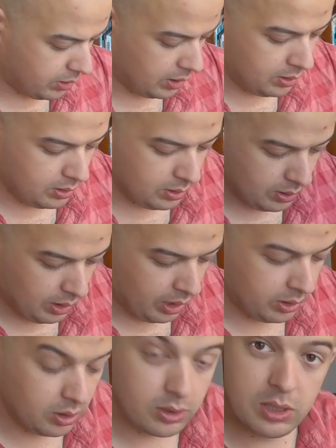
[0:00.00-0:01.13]
yeah, then
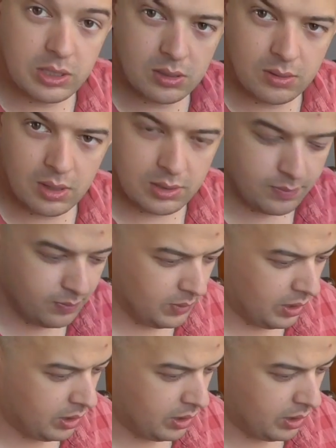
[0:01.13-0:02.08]
you got these sort